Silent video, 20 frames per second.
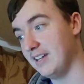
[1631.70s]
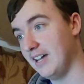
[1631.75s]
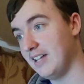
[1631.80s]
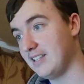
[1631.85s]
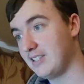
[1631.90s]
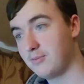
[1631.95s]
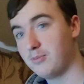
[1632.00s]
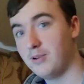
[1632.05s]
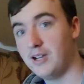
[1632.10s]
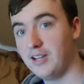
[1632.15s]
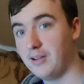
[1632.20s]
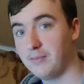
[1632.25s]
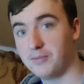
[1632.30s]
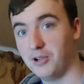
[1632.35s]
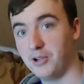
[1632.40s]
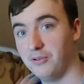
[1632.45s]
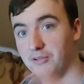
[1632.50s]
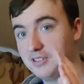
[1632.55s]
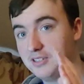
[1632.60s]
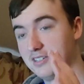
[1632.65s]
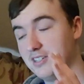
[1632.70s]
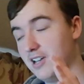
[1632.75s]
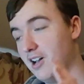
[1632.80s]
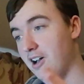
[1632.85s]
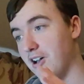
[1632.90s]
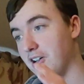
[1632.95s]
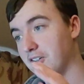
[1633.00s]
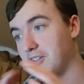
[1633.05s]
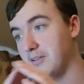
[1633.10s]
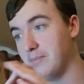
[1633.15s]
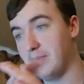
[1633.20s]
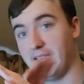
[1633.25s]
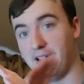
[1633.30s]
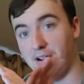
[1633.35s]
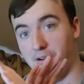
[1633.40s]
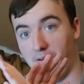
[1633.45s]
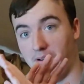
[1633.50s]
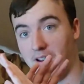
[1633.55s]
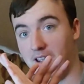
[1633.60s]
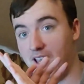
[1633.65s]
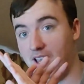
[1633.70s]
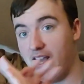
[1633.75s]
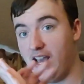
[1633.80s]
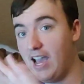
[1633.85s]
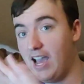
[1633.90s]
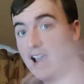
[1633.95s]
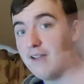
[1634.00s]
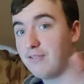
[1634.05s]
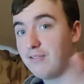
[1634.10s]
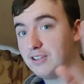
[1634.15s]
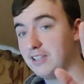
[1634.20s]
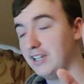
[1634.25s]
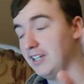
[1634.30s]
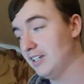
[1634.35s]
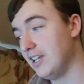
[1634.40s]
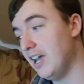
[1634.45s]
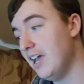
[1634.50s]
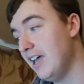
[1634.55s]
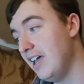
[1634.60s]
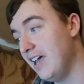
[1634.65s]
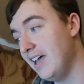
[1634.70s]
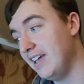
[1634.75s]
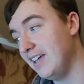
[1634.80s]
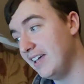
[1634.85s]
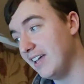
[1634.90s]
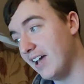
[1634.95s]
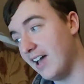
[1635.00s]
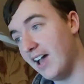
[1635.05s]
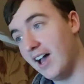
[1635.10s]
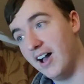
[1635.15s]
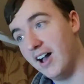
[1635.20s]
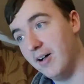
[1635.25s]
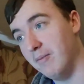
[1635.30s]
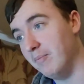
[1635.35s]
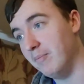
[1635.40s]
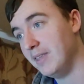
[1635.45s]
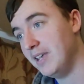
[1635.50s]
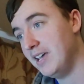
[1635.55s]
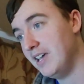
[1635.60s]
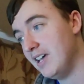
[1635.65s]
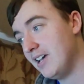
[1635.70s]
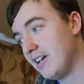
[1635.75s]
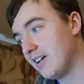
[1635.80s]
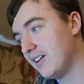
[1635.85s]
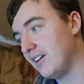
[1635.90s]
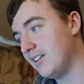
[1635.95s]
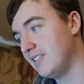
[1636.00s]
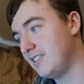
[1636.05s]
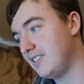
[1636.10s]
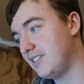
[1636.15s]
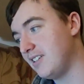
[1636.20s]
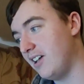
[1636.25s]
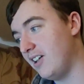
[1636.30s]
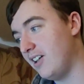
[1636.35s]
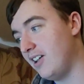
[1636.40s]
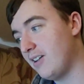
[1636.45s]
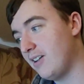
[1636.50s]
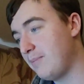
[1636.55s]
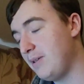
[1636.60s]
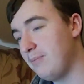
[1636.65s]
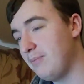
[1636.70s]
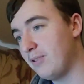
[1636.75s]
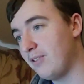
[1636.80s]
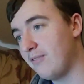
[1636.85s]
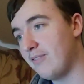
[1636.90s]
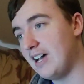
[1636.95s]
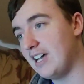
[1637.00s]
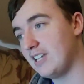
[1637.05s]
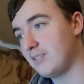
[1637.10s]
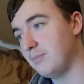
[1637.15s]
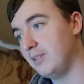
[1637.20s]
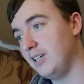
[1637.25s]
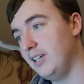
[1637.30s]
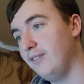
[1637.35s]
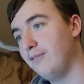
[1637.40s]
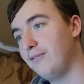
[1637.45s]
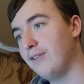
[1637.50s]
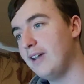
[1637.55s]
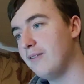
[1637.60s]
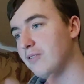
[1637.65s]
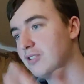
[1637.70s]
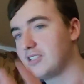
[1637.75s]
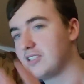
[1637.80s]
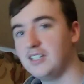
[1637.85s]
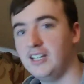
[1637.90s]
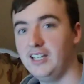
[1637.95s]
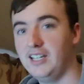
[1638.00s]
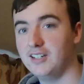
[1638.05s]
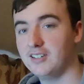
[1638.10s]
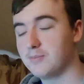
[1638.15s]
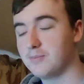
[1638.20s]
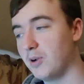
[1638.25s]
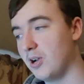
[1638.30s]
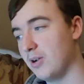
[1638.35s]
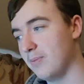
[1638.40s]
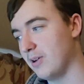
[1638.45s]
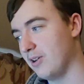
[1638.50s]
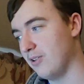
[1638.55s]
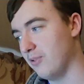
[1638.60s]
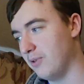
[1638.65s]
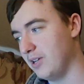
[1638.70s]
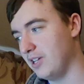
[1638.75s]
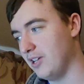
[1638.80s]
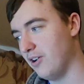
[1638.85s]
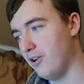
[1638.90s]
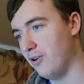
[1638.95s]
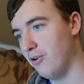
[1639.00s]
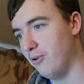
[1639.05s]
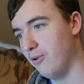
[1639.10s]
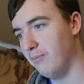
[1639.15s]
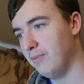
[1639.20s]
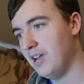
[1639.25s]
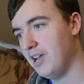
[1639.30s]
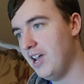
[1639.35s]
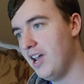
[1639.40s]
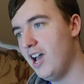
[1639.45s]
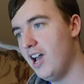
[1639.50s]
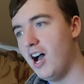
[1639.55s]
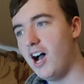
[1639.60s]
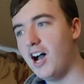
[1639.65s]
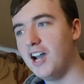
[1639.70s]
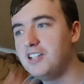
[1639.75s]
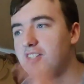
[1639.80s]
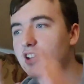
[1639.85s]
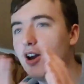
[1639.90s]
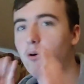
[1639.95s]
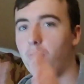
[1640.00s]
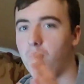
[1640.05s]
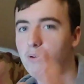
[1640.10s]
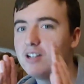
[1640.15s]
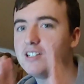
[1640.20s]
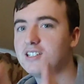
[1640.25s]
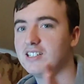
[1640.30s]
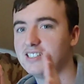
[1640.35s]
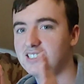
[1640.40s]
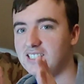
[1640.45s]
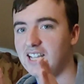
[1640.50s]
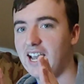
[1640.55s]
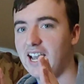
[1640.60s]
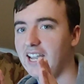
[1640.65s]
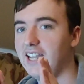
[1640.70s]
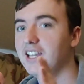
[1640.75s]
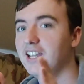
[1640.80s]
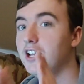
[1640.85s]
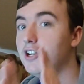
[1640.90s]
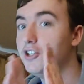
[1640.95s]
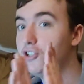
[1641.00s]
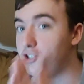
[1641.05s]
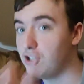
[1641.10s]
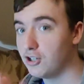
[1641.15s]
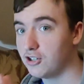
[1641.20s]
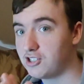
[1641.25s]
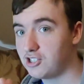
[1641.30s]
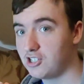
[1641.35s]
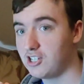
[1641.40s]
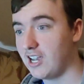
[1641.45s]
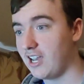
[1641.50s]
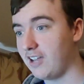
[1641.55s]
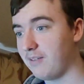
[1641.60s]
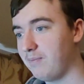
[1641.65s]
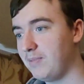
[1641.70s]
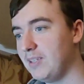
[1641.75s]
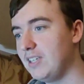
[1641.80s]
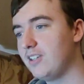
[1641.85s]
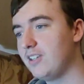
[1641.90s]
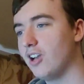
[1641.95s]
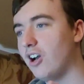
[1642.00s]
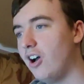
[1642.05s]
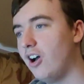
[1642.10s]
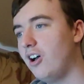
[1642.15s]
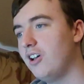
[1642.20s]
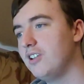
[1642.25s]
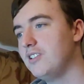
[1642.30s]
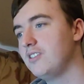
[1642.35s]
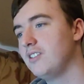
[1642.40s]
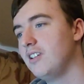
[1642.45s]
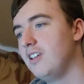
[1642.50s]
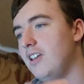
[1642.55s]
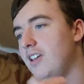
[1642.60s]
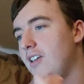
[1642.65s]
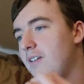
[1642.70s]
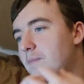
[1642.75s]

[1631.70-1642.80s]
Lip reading: That's when I'm going to talk about everything. Because a lot of people have asked me favorite scene in Spider-Man No Way Home. I don't want to say just yet because